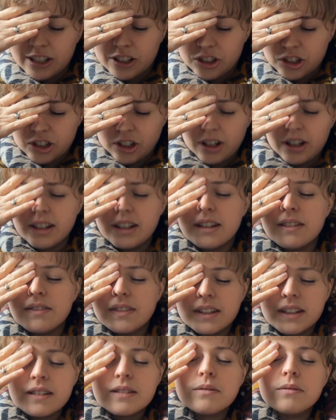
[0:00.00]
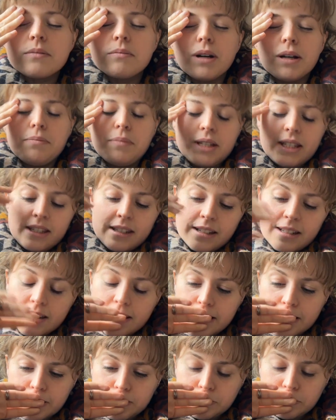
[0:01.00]
journey of this with my
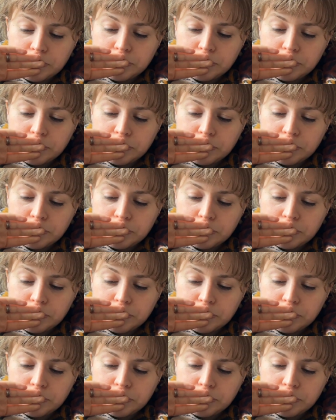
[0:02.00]
business